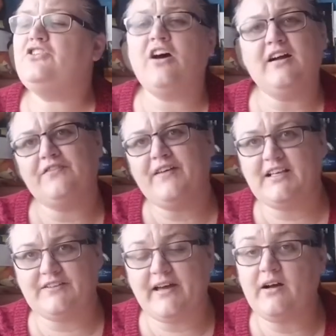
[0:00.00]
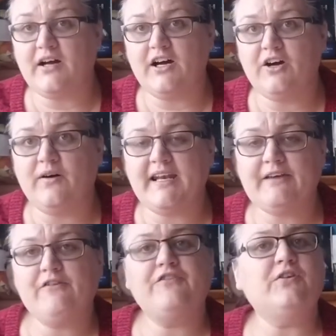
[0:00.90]
dark effects of alcohol and
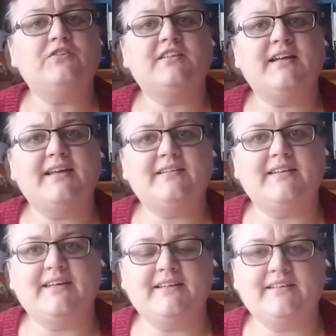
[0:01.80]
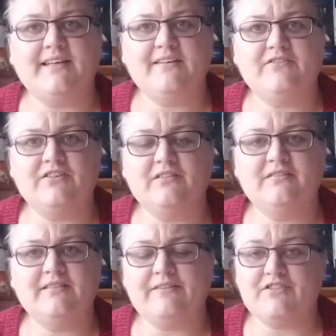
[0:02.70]
they refuse to let it even
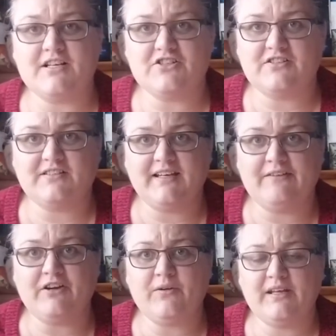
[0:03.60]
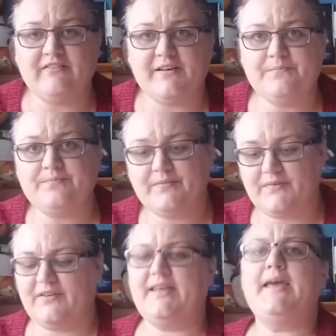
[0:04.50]
go near it.
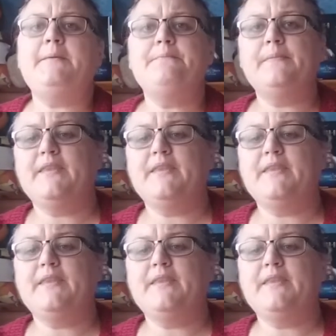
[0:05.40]
Okay?